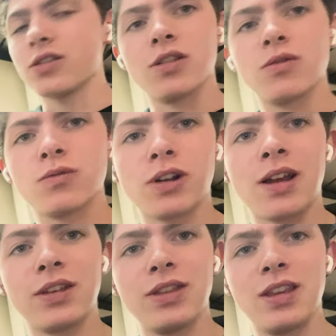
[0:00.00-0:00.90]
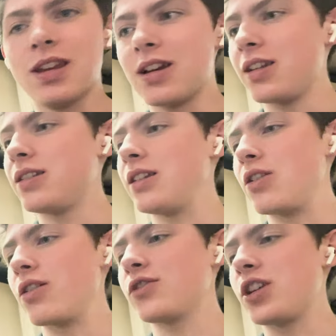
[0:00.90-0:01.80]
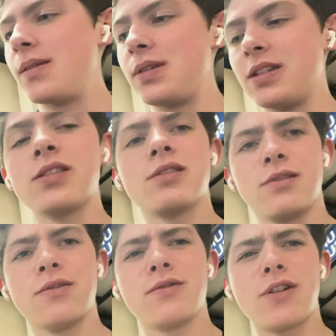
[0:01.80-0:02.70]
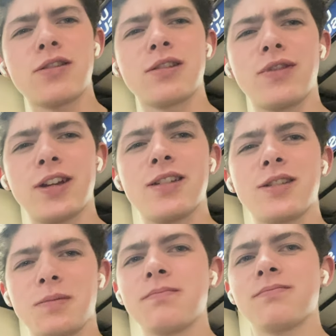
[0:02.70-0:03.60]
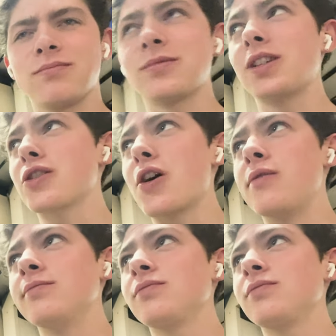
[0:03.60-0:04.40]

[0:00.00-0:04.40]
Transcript: So we're having the uh, dinner of champions, Frosted Flakes. Let's go.